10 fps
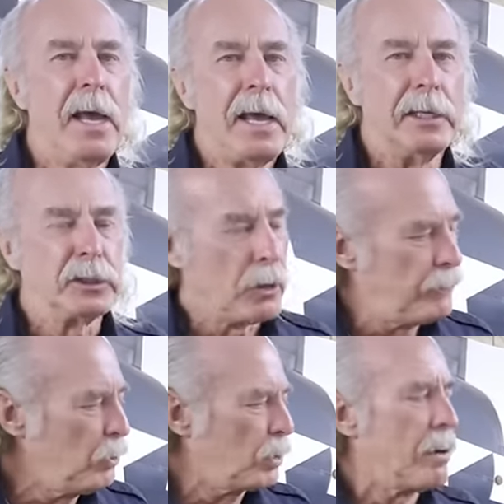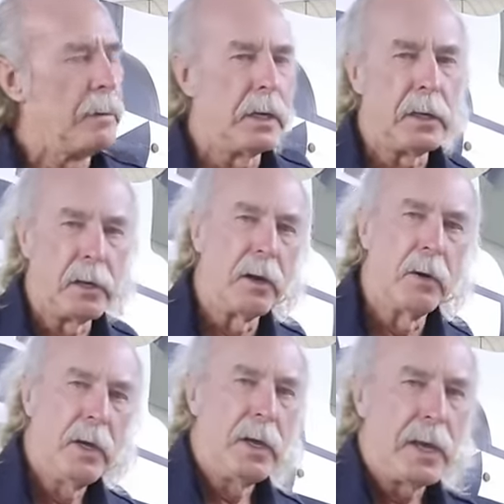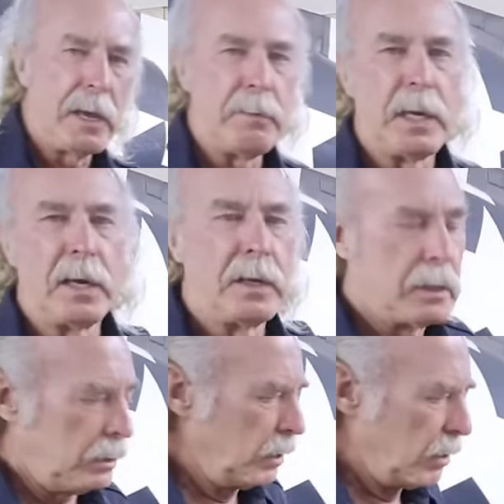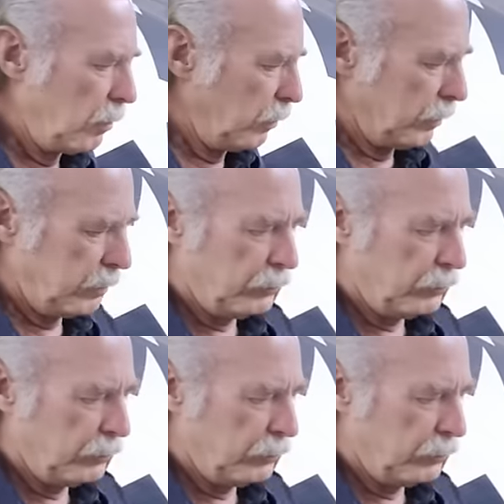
And so if you come in and go, hey man, you know,